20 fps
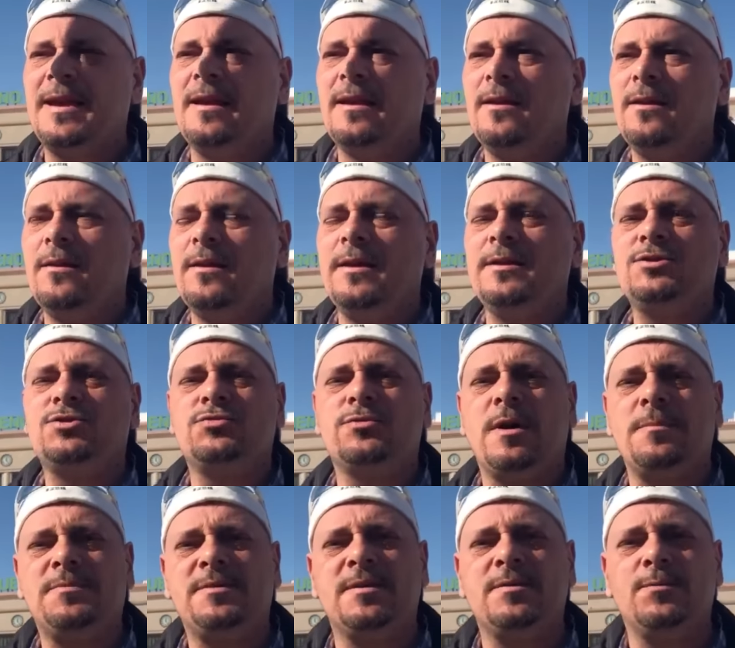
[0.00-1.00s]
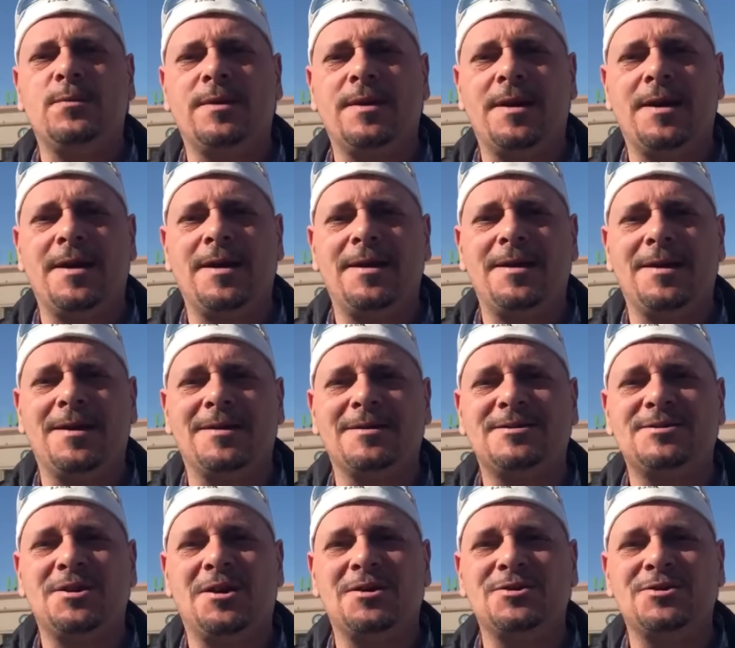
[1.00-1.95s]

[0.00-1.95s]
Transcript: little interrupted when I saw